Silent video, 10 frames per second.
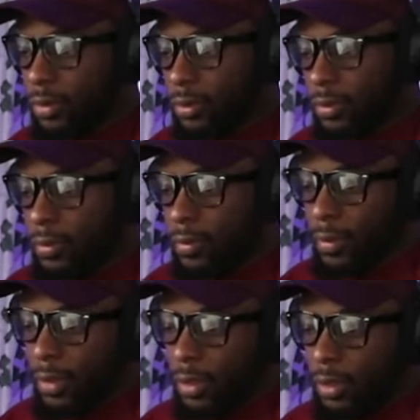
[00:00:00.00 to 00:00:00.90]

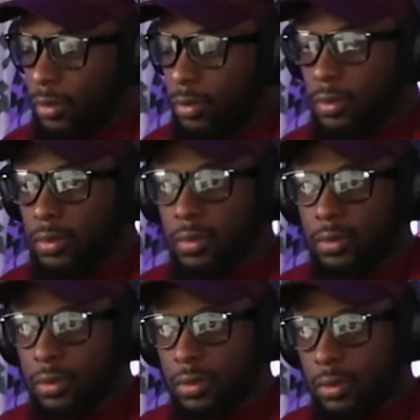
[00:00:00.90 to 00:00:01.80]

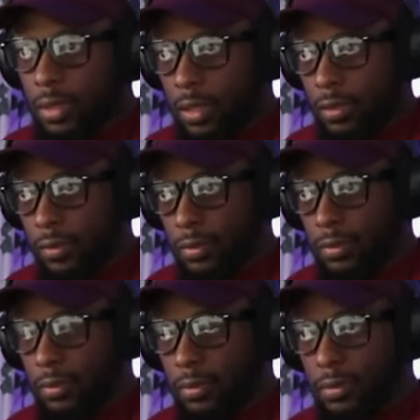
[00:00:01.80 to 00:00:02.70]

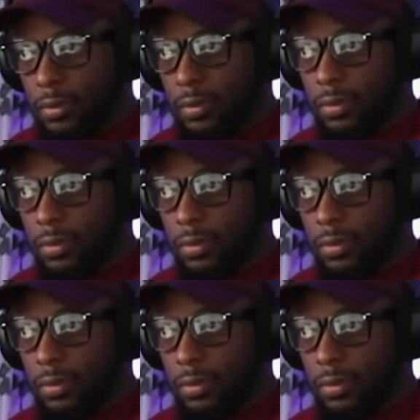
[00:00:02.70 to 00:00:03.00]
This person isn't speaking.